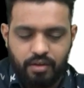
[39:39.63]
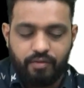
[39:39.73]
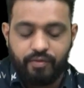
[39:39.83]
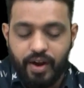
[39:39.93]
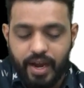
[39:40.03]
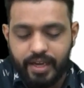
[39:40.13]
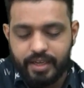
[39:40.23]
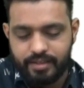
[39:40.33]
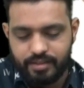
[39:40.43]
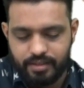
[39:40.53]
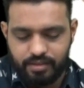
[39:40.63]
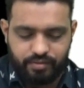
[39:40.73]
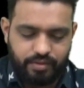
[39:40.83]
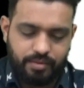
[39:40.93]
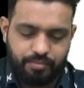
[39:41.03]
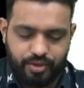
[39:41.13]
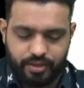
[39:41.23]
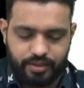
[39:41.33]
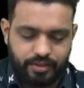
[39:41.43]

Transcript: Why is this important?